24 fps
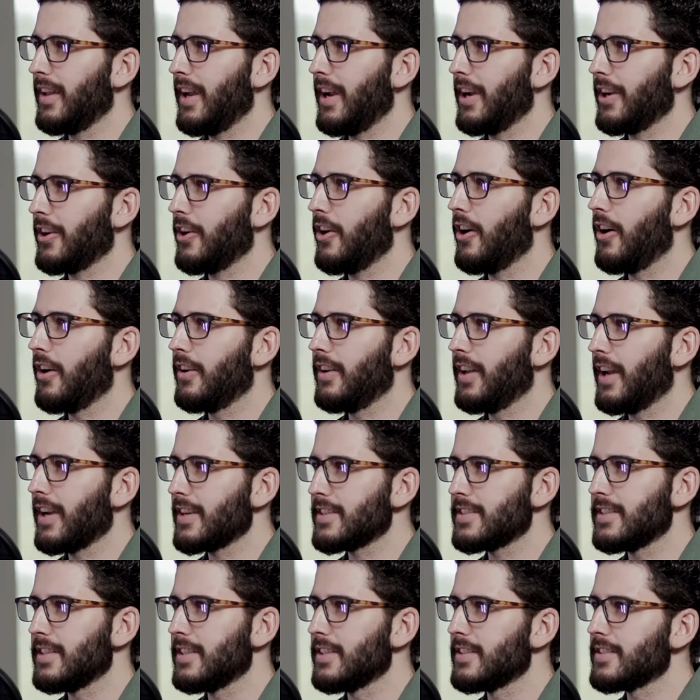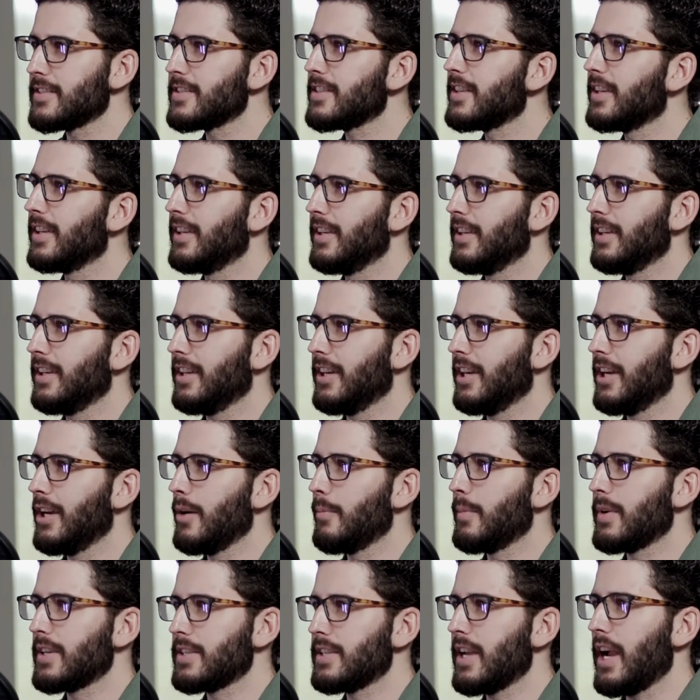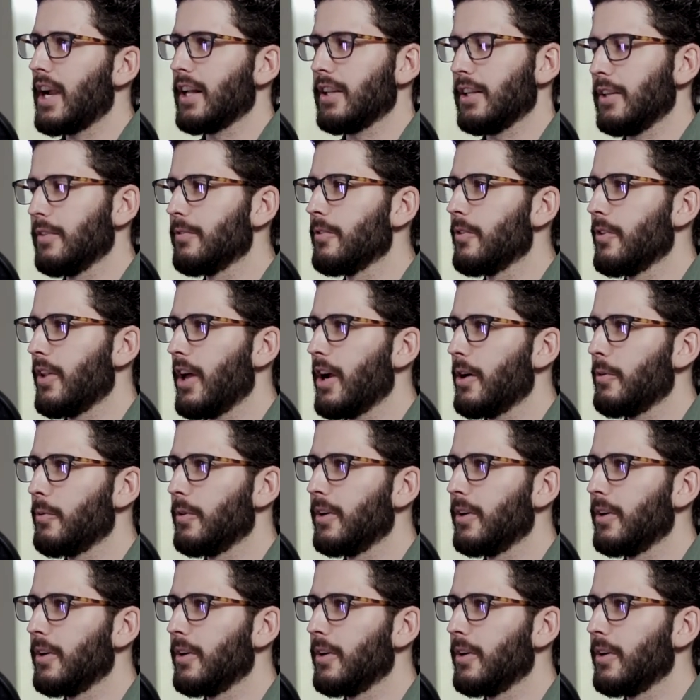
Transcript: that context is um, okay. um, exactly for that